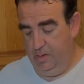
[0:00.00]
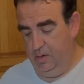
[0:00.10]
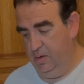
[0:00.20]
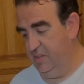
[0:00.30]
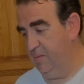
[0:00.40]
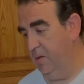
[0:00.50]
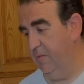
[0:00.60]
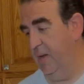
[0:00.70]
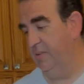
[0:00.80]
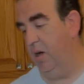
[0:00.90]
Oh, the smell of
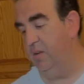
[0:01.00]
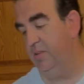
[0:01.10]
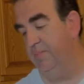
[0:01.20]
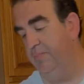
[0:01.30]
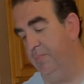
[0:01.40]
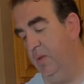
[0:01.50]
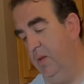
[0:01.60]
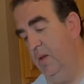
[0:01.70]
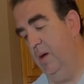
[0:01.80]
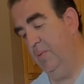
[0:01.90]
that's awesome.
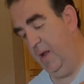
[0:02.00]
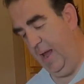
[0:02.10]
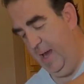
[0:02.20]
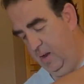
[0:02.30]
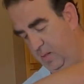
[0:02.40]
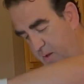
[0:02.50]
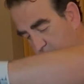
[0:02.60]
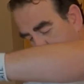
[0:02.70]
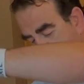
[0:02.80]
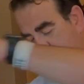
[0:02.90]
I'm going to add a
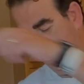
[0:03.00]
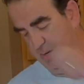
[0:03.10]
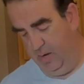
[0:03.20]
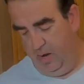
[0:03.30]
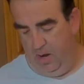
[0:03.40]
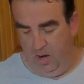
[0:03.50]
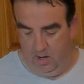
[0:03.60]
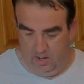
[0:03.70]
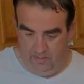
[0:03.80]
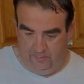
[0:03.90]
little bit
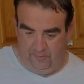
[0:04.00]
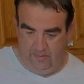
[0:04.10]
of